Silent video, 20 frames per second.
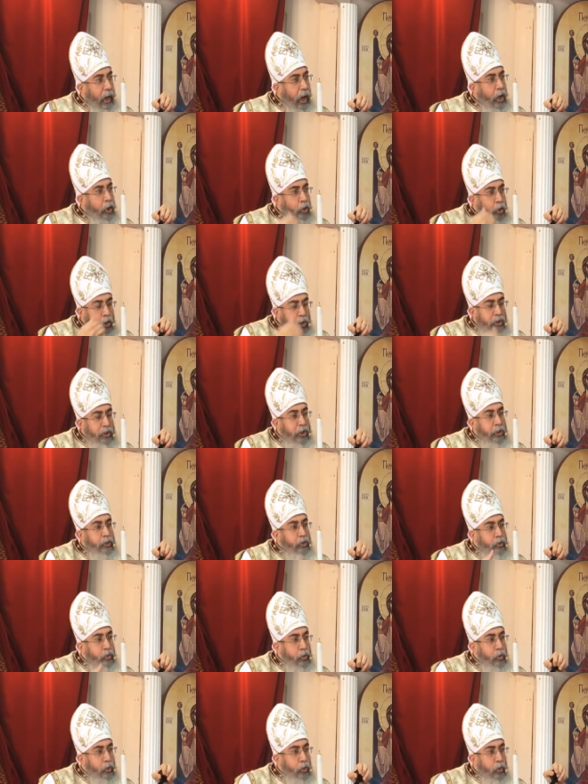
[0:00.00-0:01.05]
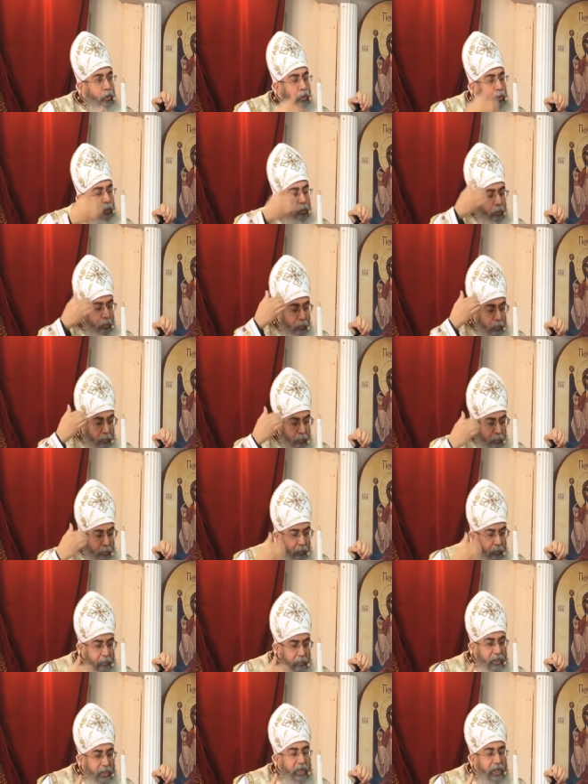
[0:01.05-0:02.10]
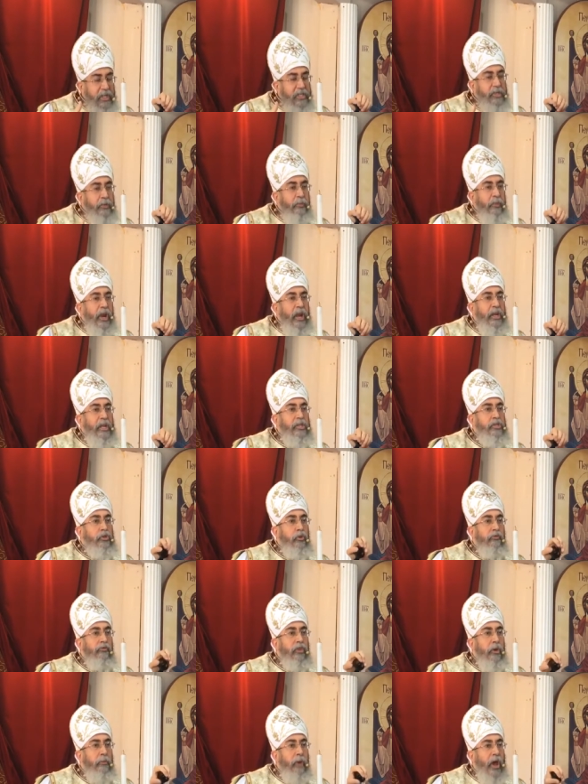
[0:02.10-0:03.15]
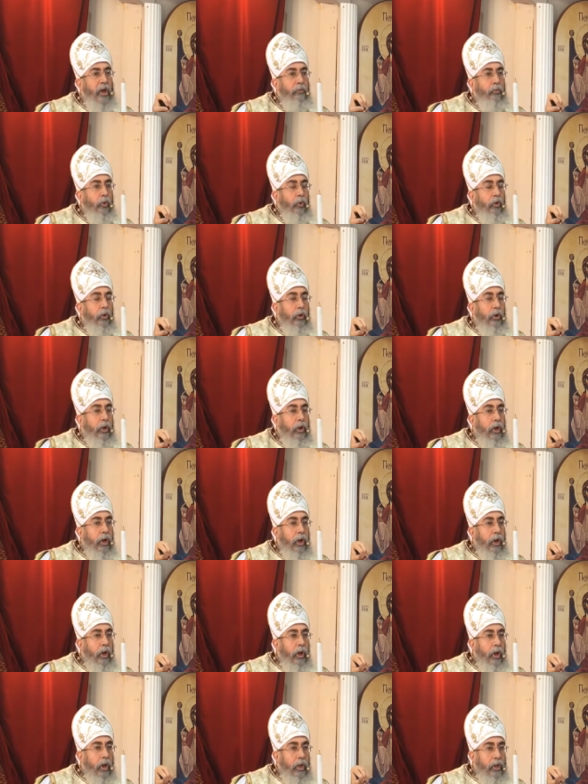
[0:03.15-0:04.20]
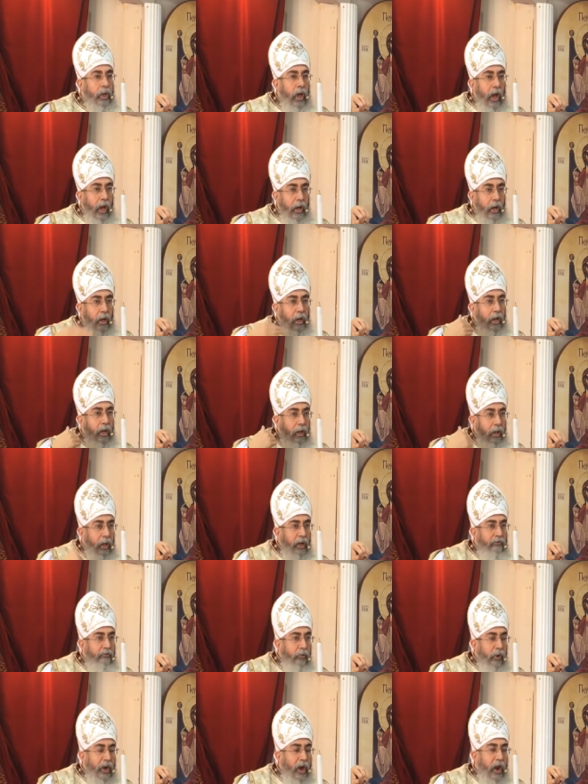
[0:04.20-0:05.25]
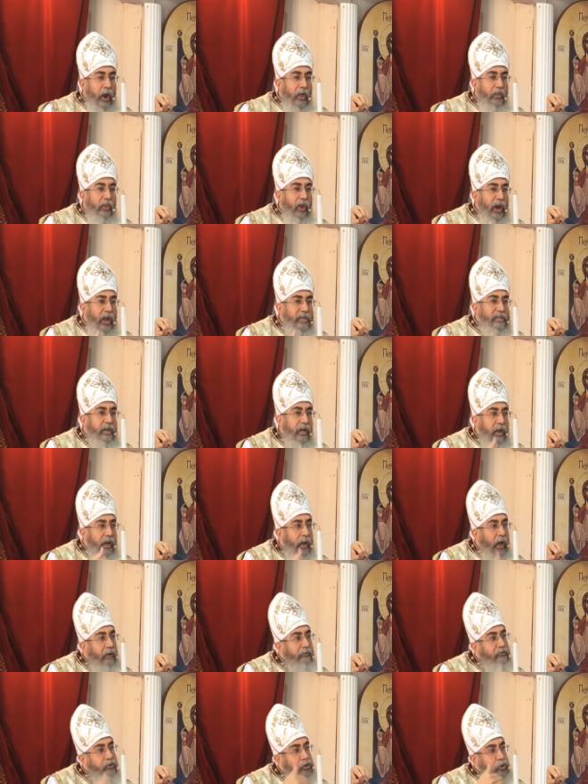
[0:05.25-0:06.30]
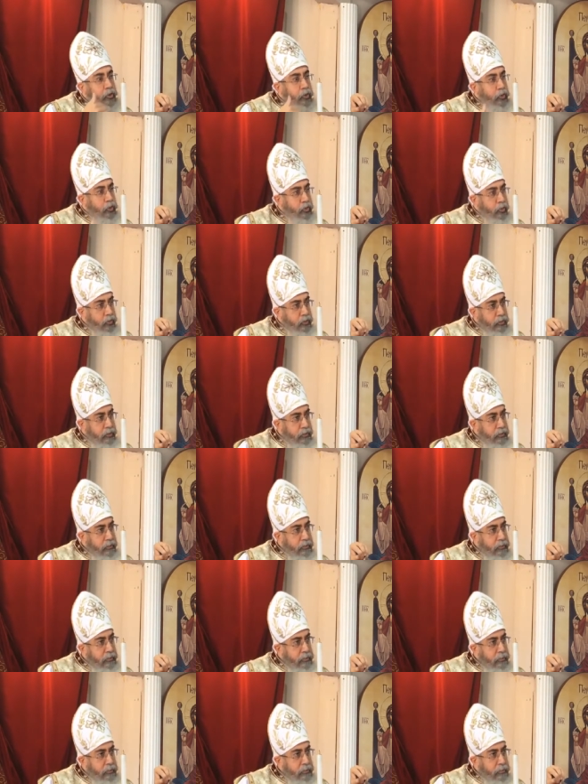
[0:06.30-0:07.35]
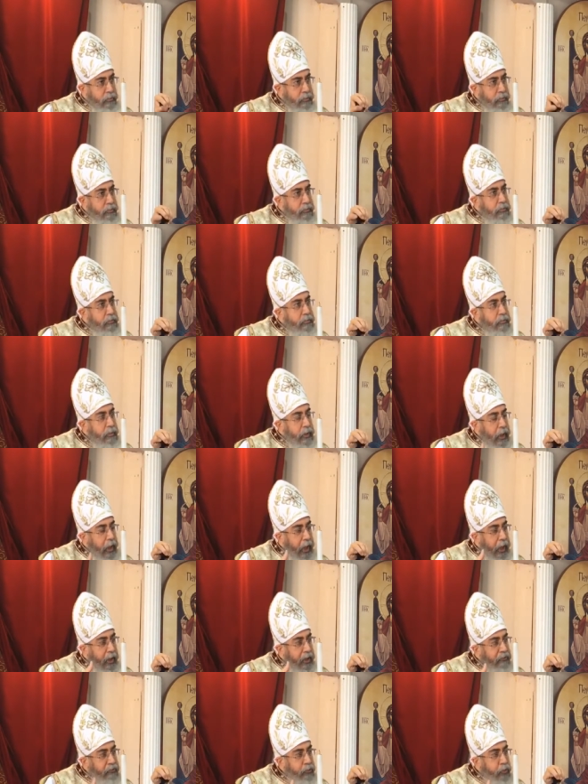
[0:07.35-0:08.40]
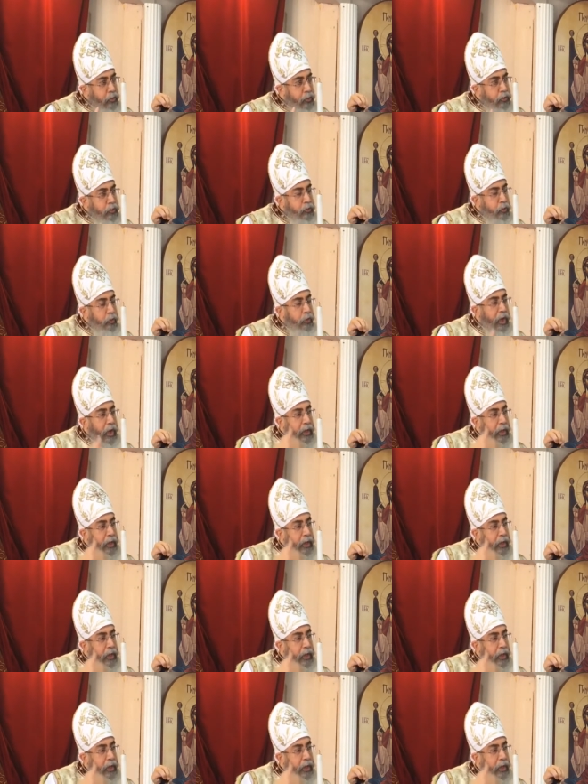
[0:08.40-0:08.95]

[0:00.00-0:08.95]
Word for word: according to explanation of the Bible. Yeah, love one another as I loved you. And if you go to